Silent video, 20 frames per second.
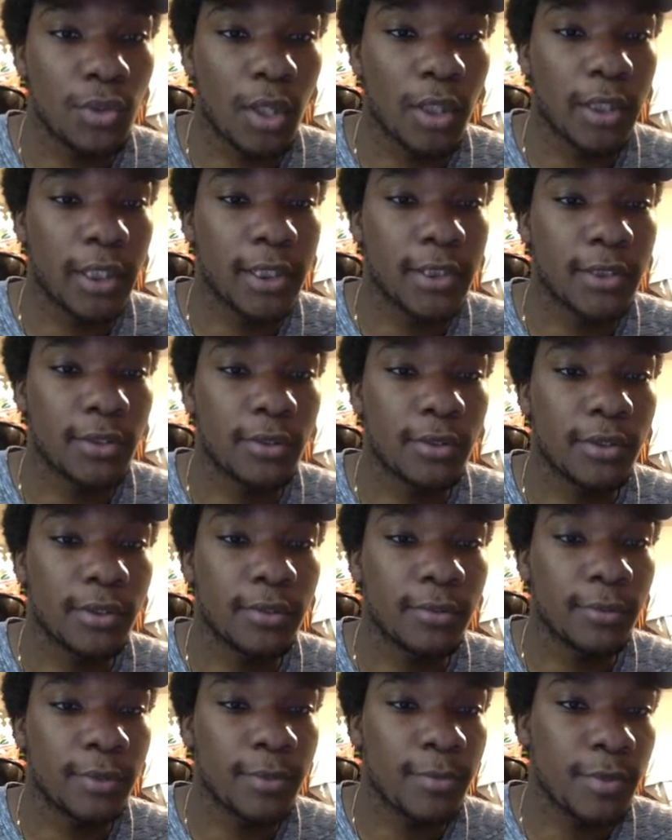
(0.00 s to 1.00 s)
Okay, so
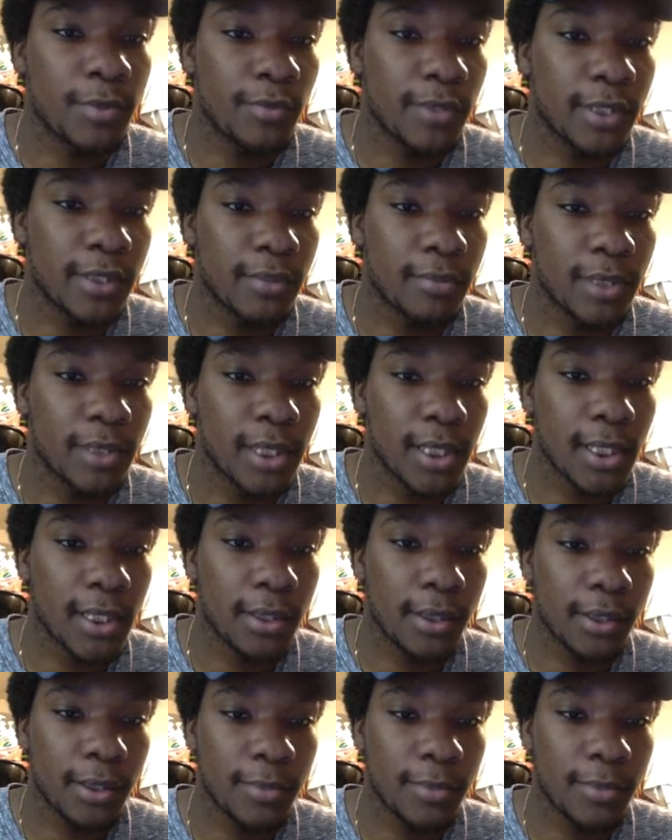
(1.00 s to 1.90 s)
let me read the beginning.